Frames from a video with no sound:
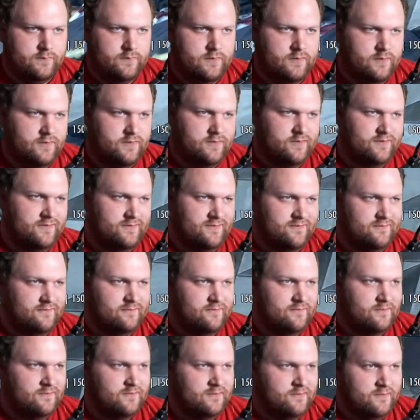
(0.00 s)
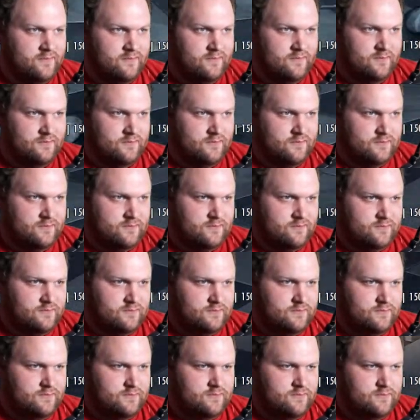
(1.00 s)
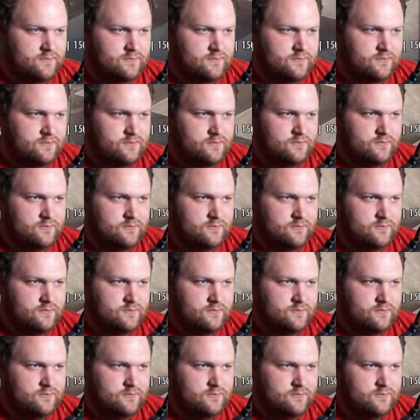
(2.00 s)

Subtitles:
(silence)